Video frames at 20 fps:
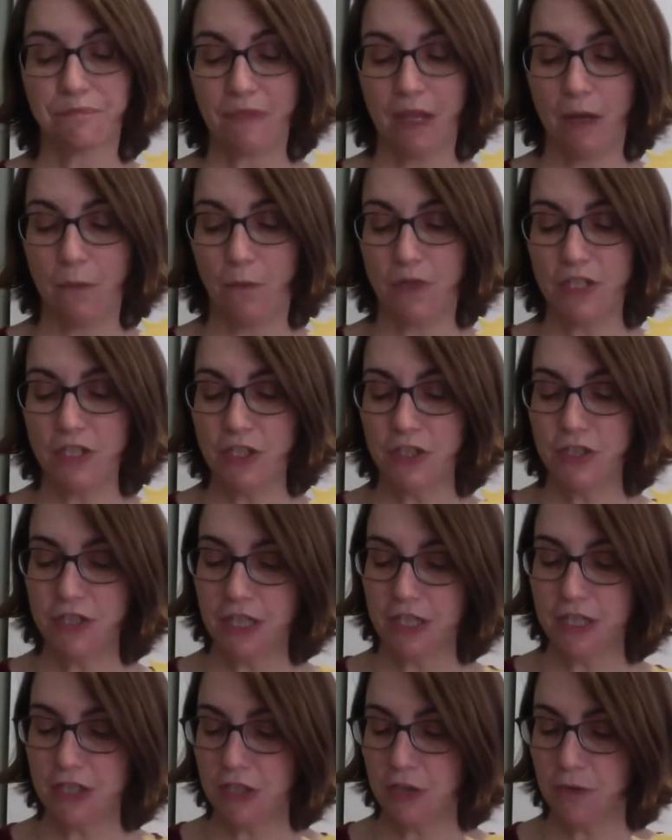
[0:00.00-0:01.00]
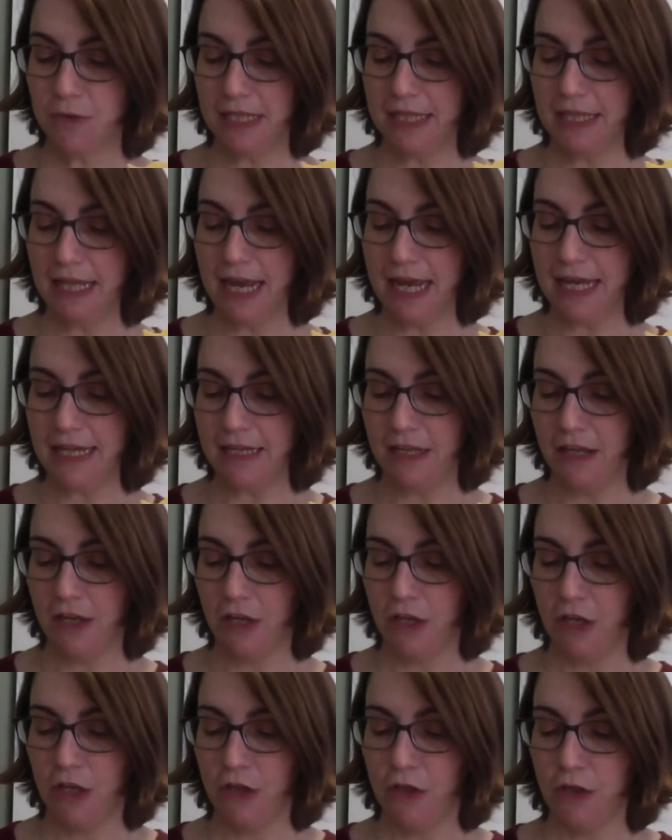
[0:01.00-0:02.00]
And once you're done doing that,
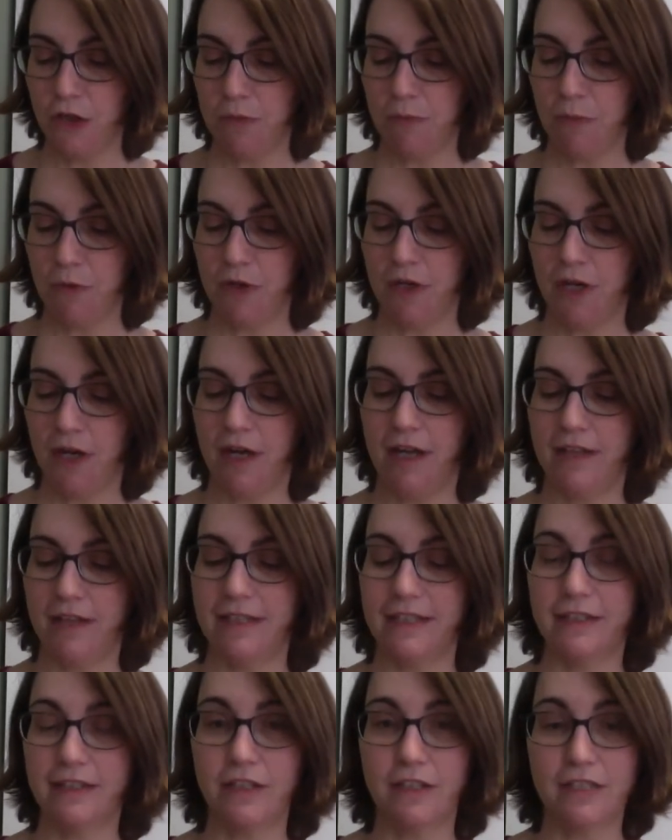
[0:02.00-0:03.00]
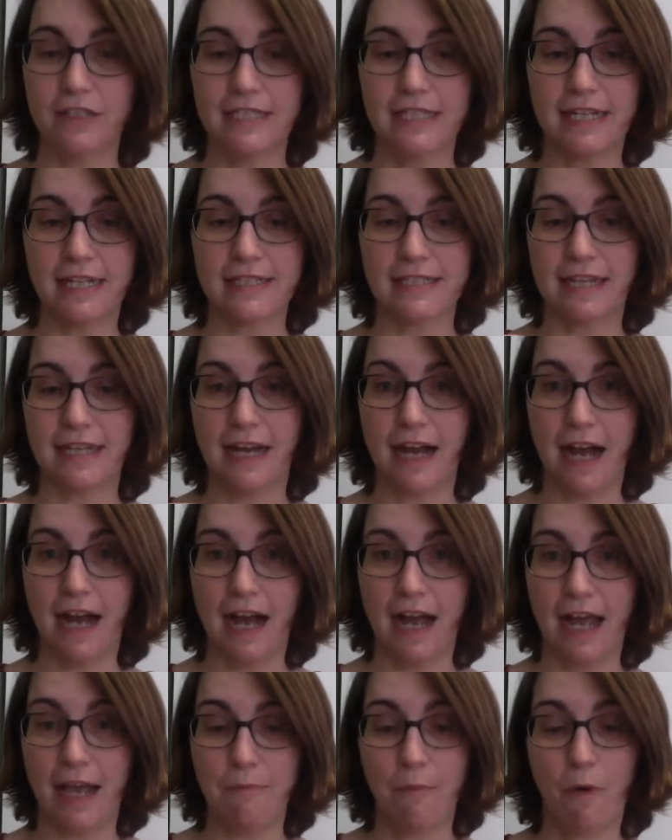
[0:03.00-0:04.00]
you can put on the little duck's
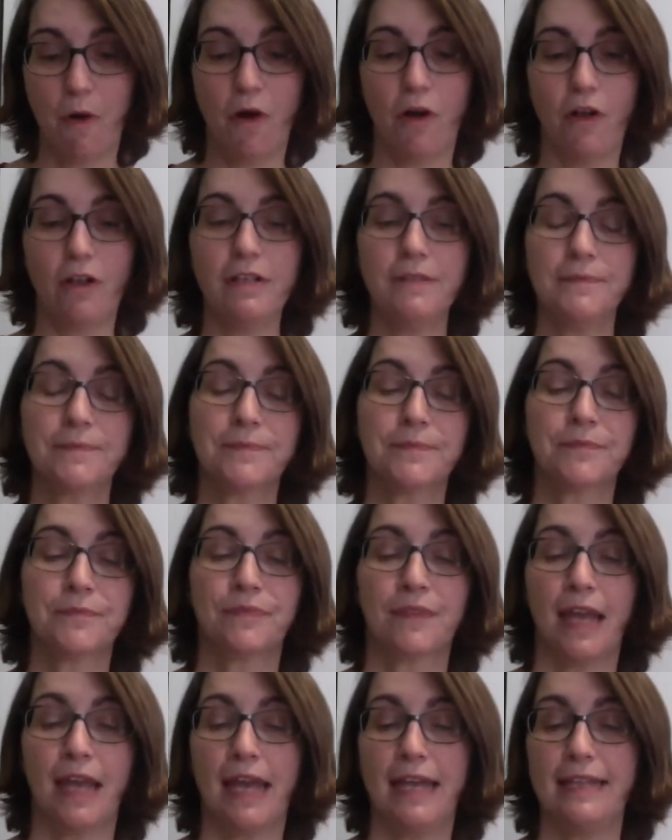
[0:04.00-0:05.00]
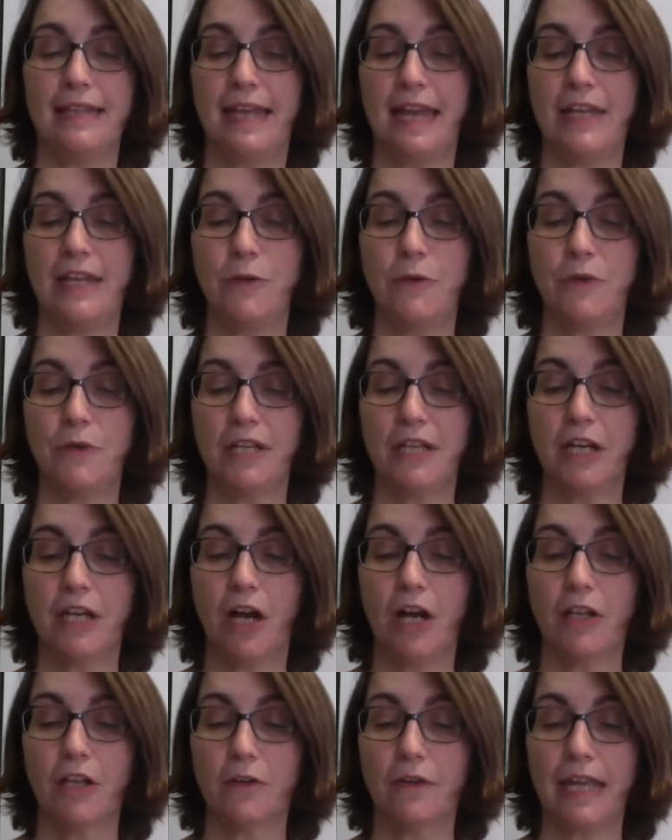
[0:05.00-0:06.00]
eyeball, and then you can
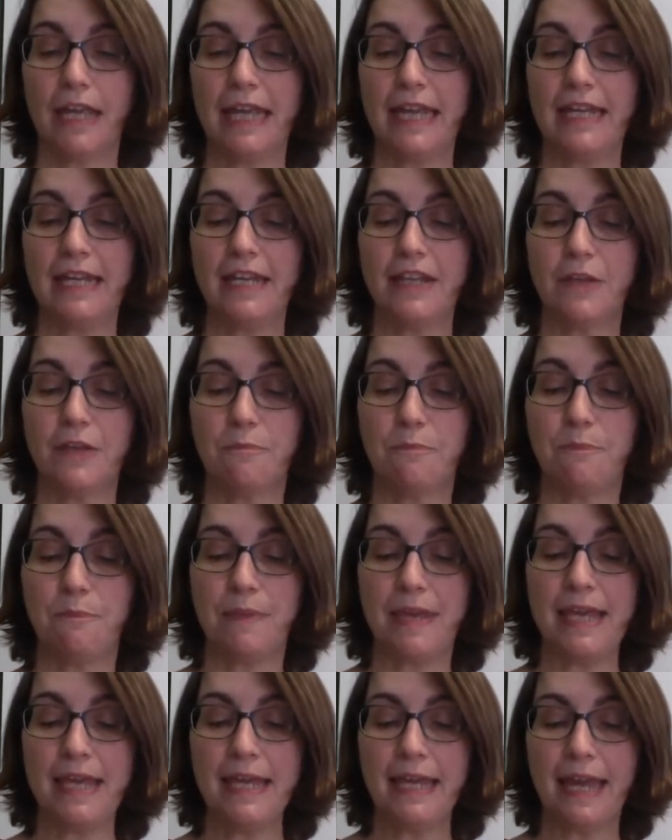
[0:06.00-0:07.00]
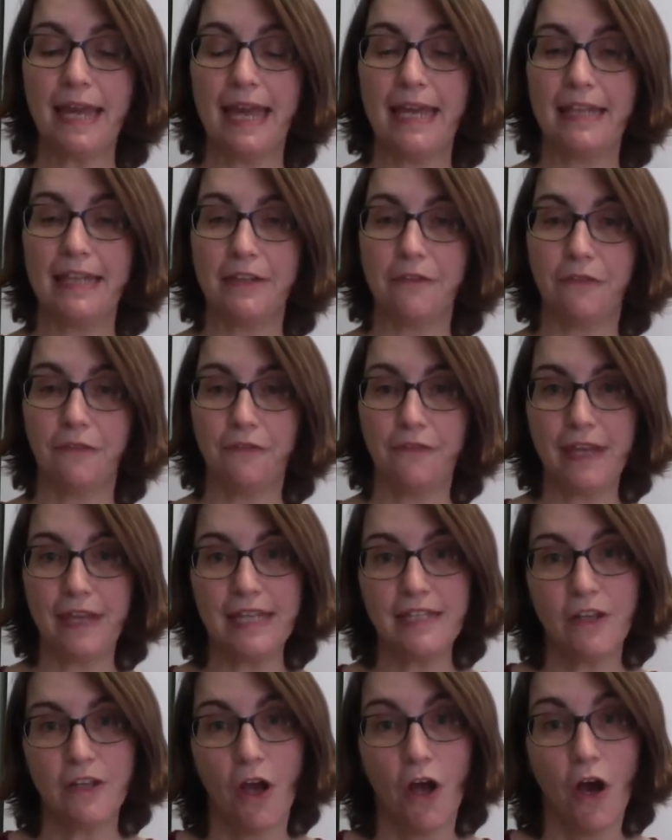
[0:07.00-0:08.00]
color in the beak and the
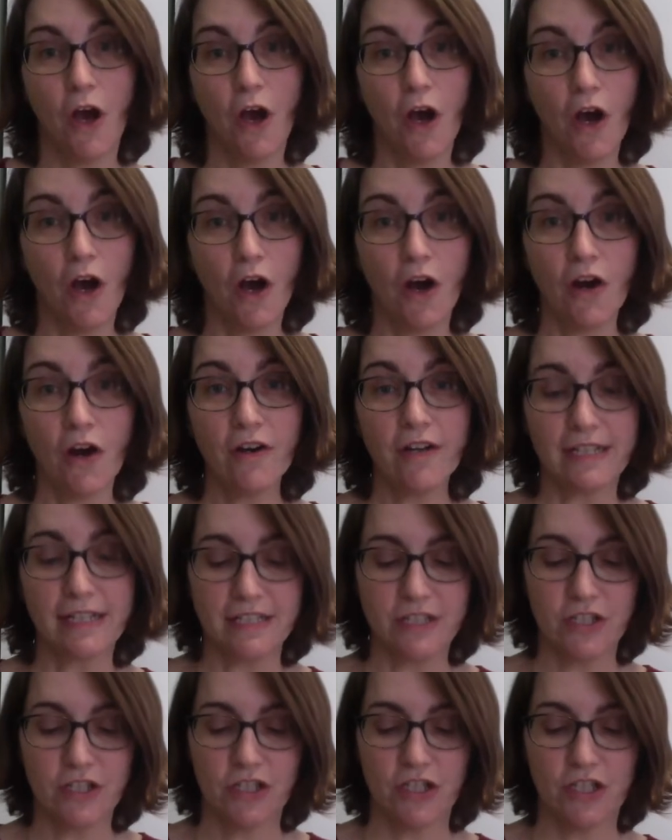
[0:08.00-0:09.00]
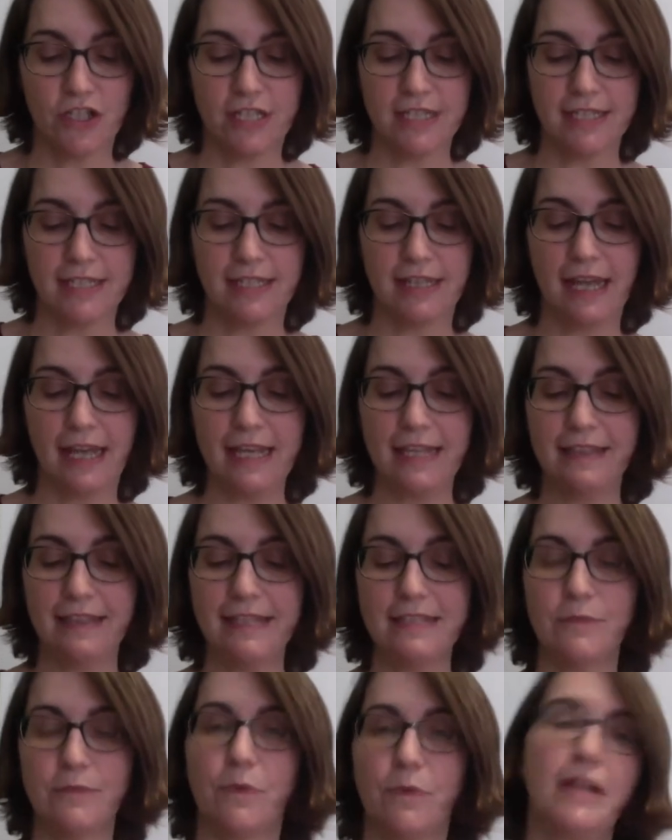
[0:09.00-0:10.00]
feet orange, just like
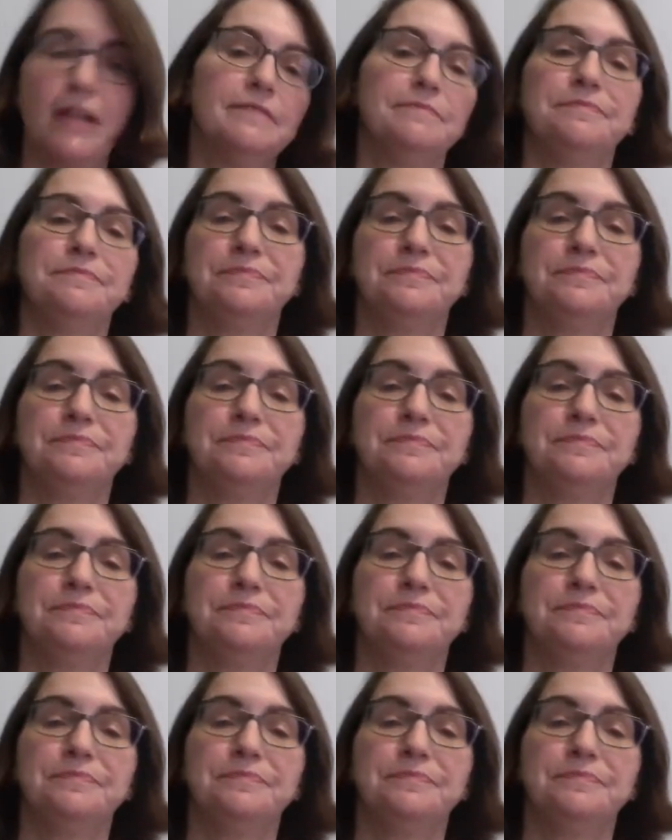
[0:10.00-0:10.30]
this one.